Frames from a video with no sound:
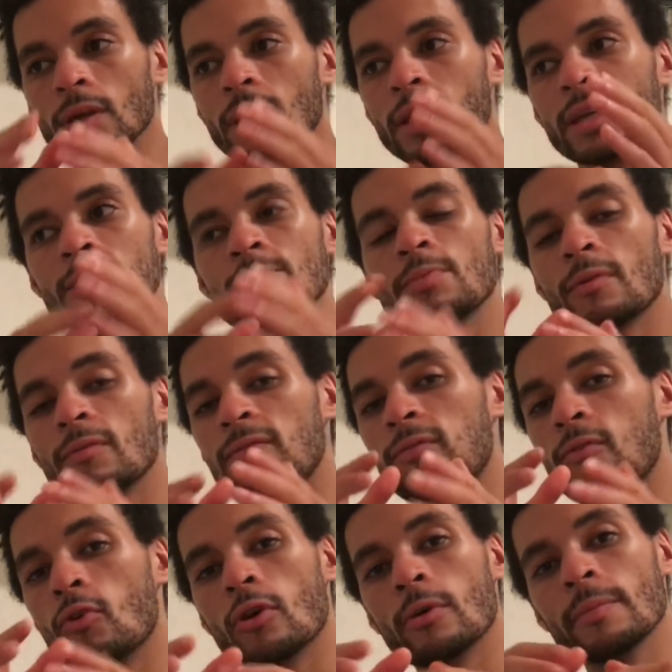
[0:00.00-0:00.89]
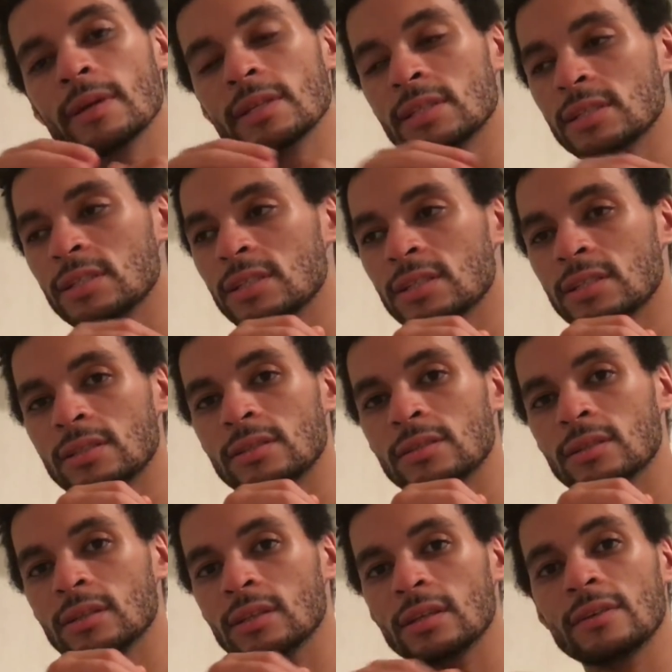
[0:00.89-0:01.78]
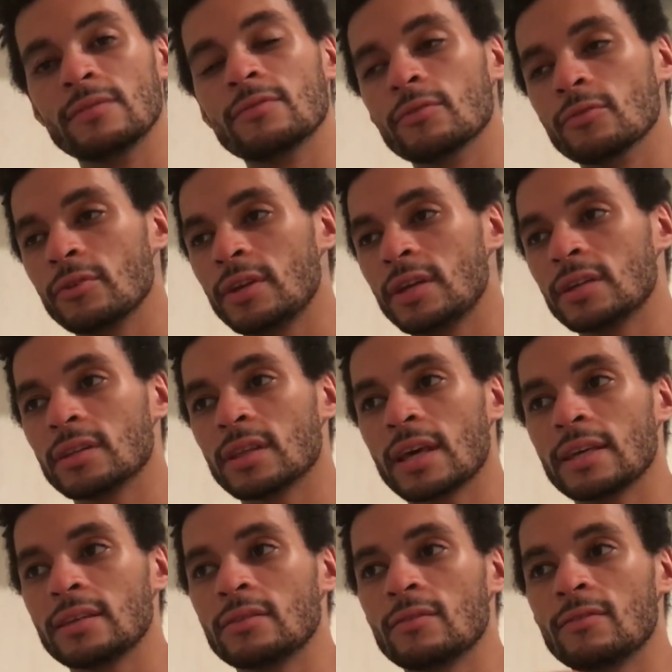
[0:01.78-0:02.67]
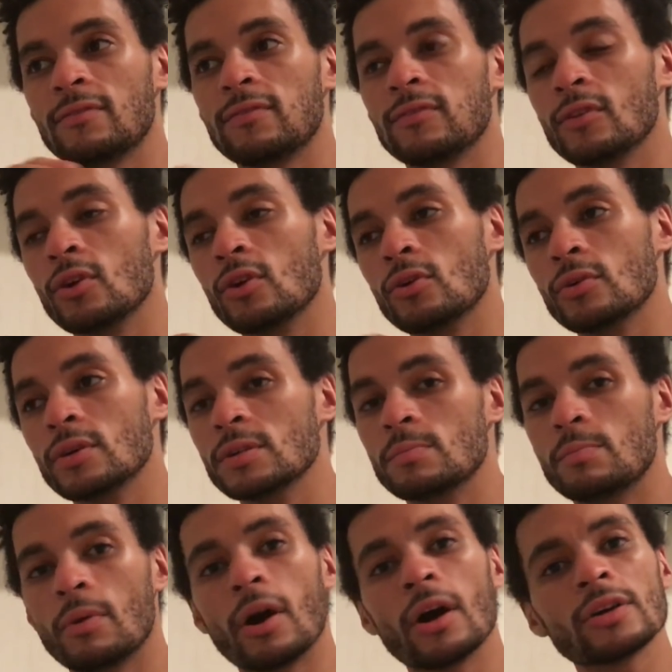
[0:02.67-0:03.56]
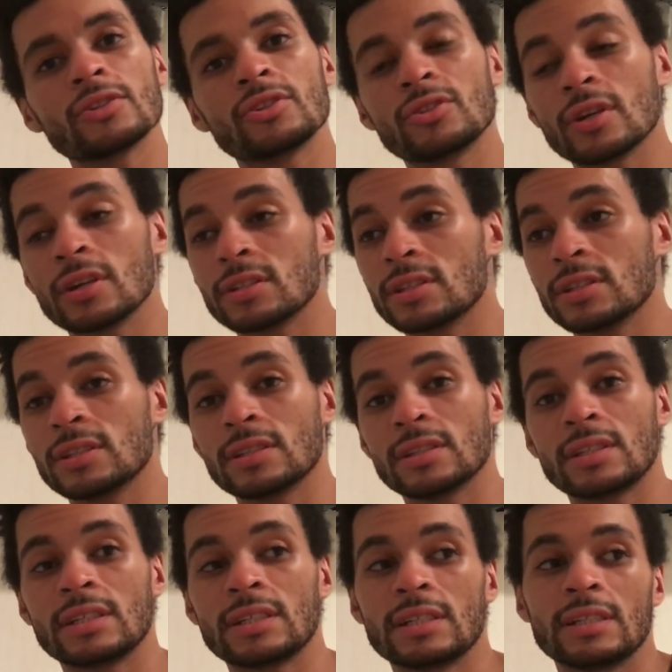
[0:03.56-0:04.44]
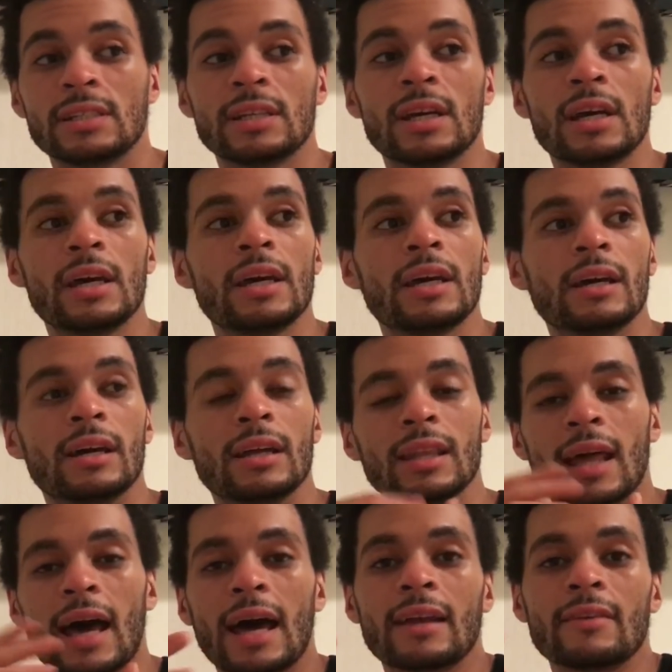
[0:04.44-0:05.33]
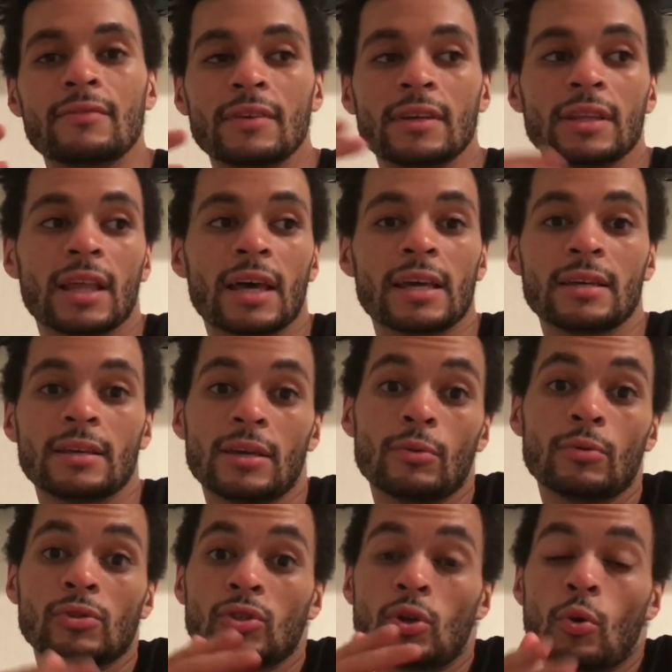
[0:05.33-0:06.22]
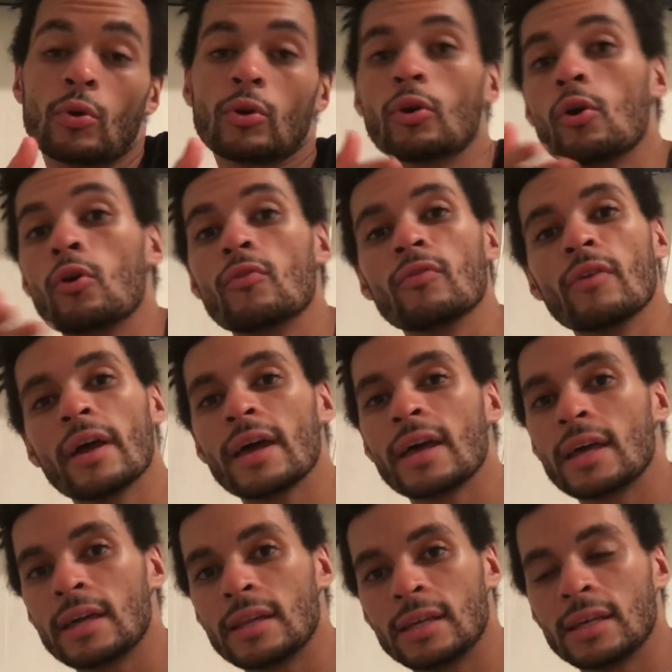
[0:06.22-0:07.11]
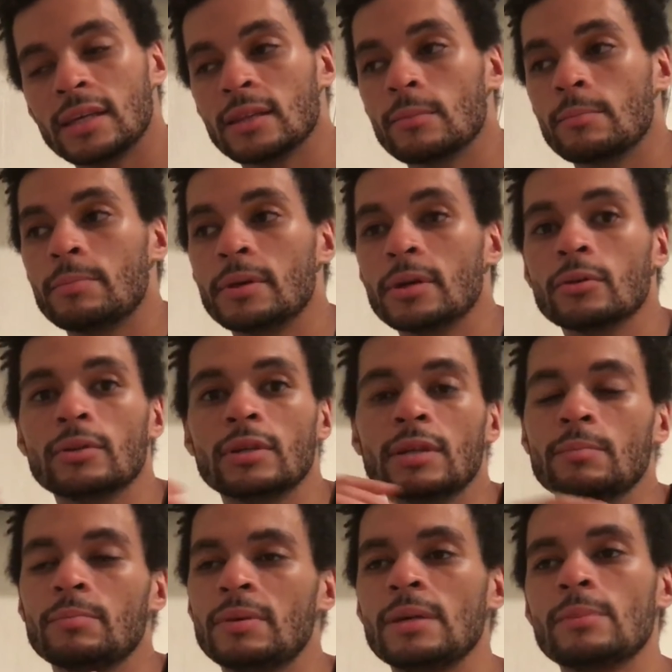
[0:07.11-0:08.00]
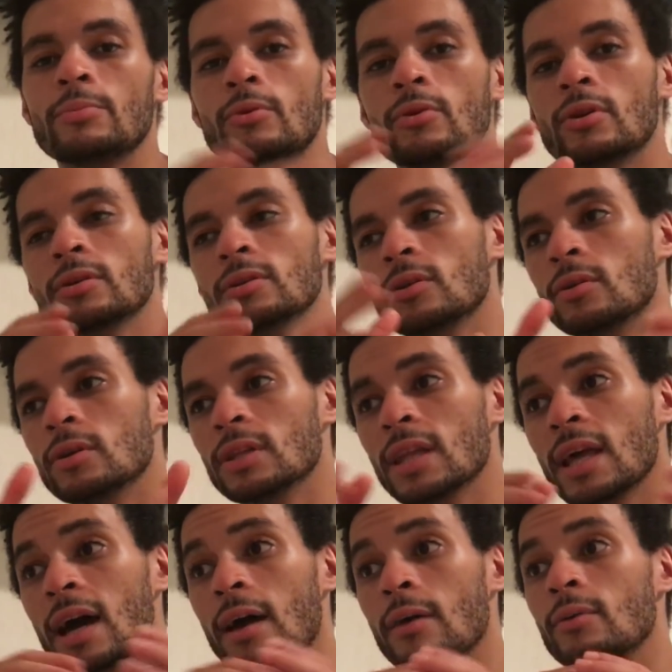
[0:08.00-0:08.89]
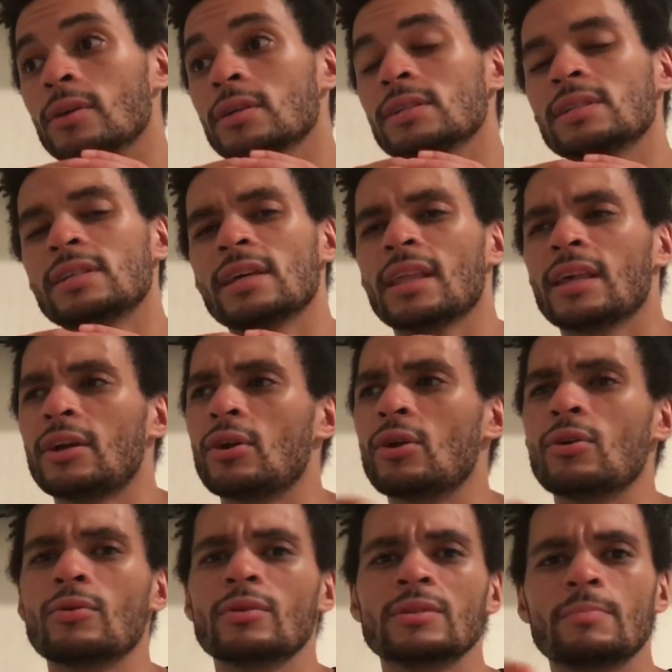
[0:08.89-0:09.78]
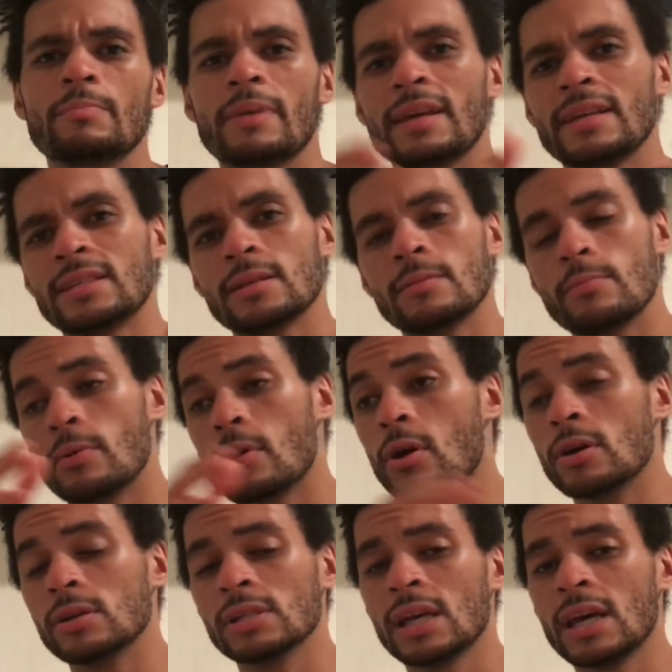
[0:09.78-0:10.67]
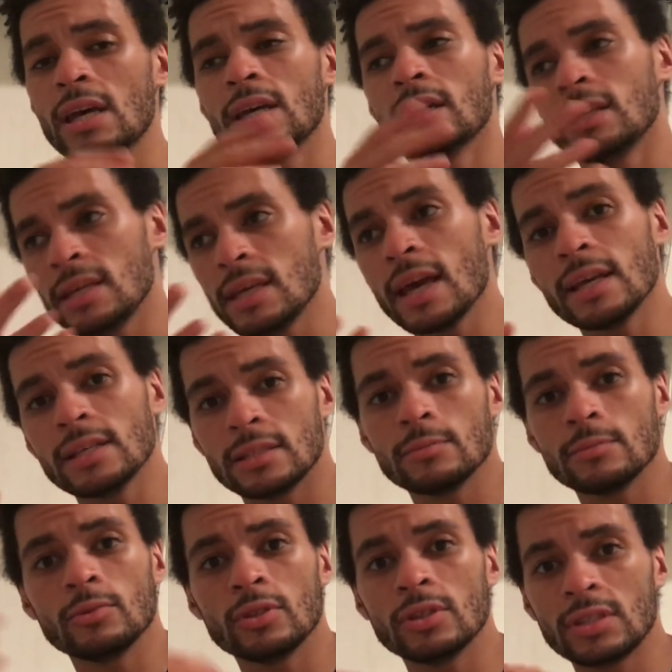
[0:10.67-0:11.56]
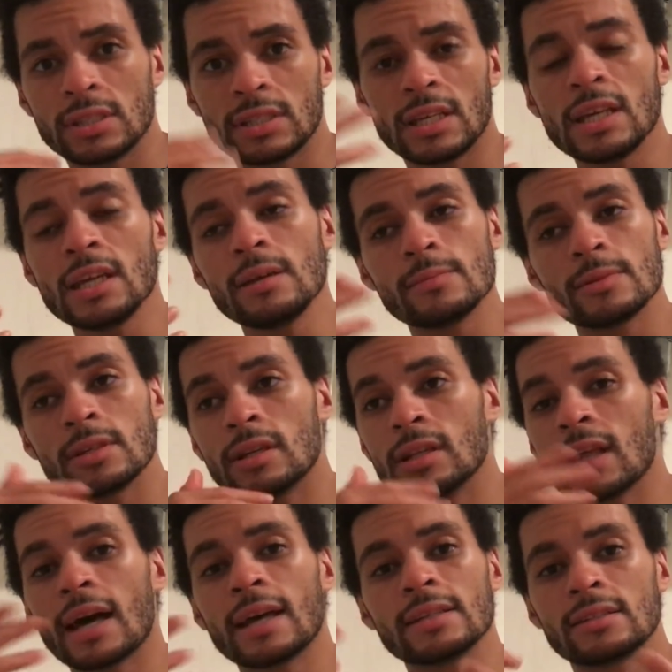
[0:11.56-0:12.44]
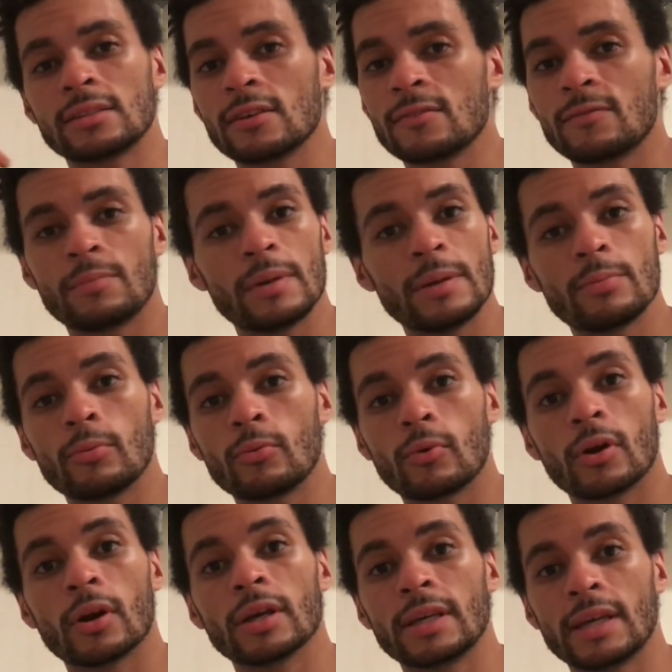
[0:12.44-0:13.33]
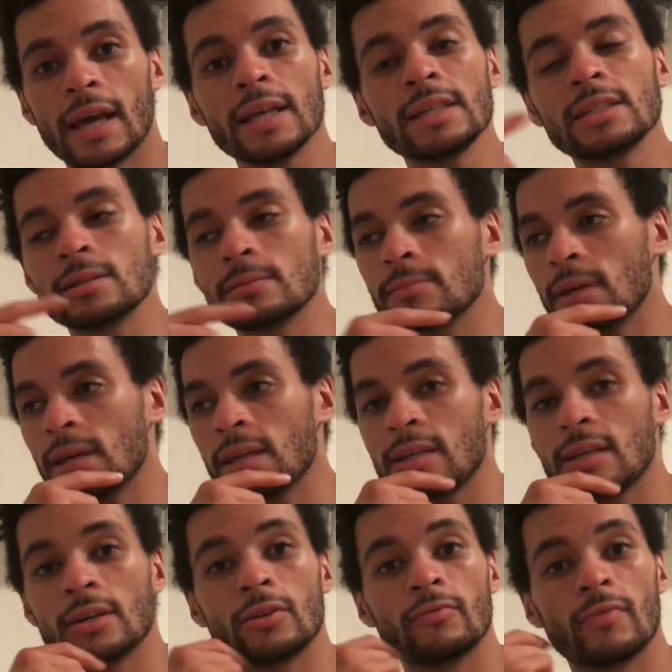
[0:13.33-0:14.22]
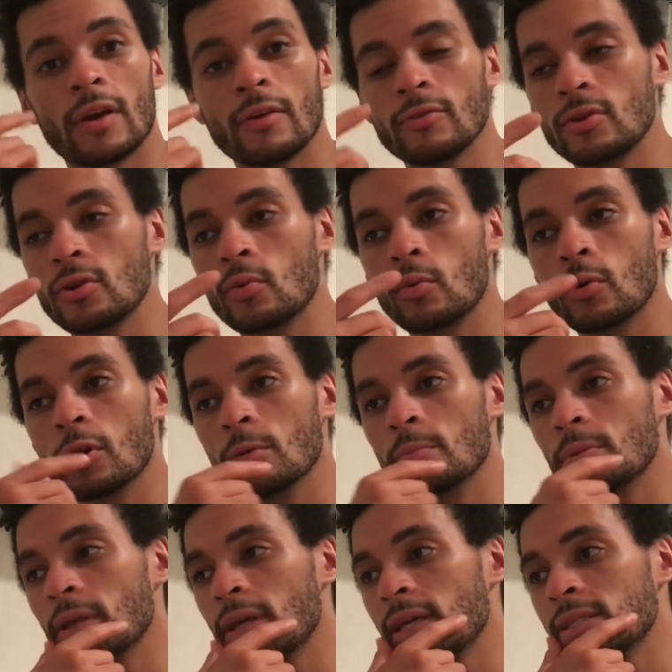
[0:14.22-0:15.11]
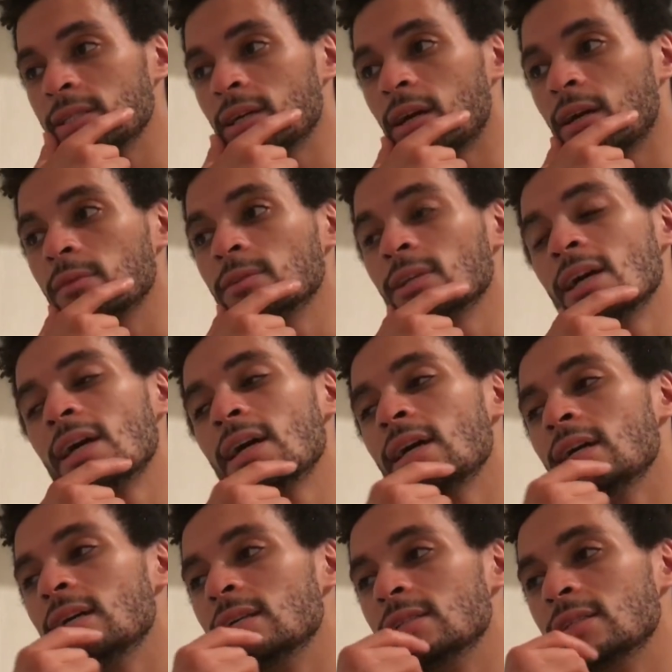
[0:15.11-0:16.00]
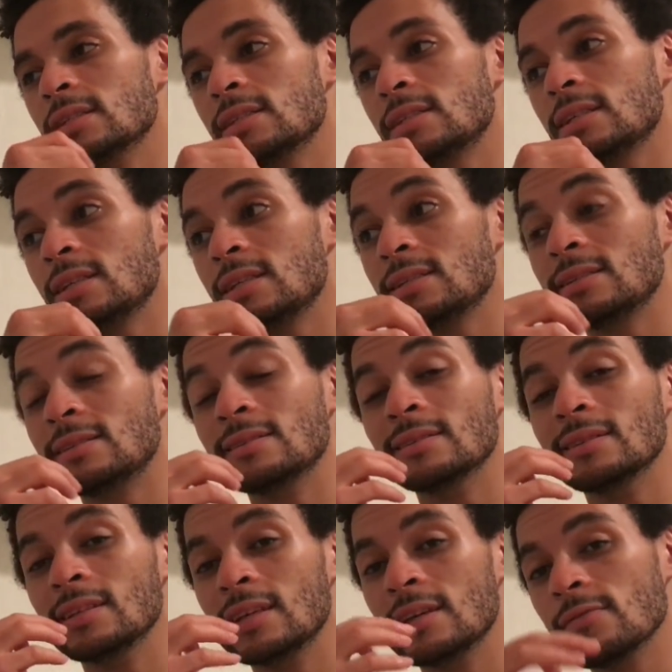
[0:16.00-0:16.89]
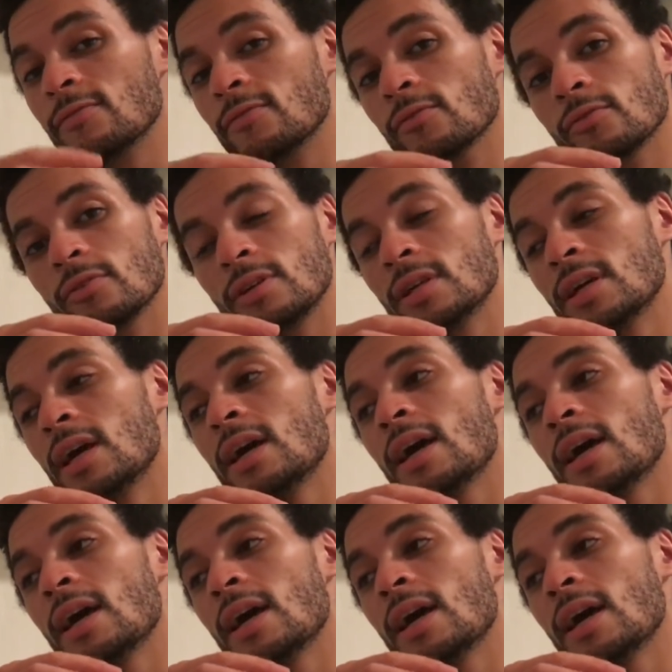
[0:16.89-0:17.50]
his performance and just delivery and like the flow, his bar structures and shit. A lot of it, like, it was going overhead in the building. People online could say like, oh, it's basic bars. He had some good schemes and a lot of stuff people weren't catching, man. He had very good wordplay at times. It's just his delivery.